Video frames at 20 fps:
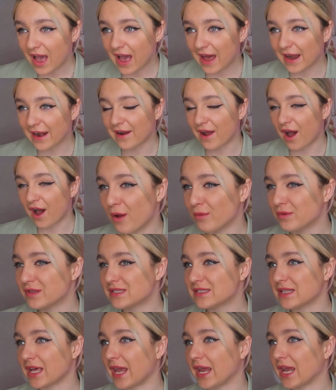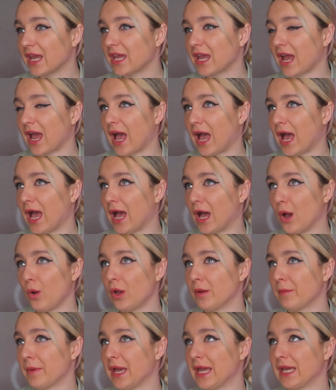And was like,
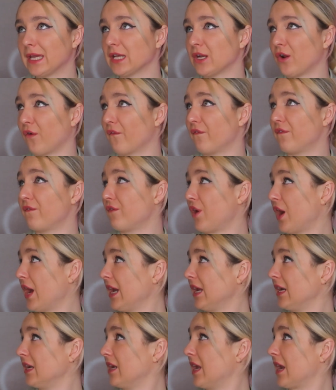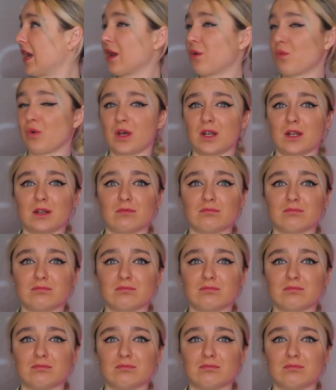how am I gonna find anyone?